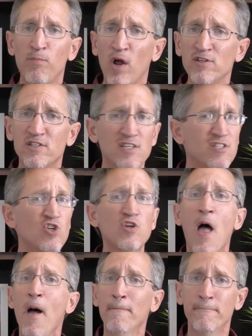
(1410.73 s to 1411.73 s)
Brothers and
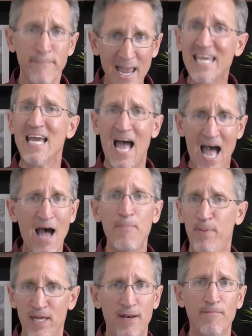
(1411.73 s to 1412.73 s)
sisters, make it
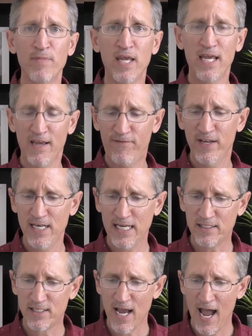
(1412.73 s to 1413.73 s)
happen if it
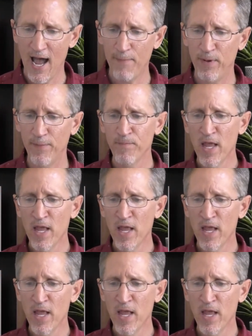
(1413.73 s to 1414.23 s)
needs to happen.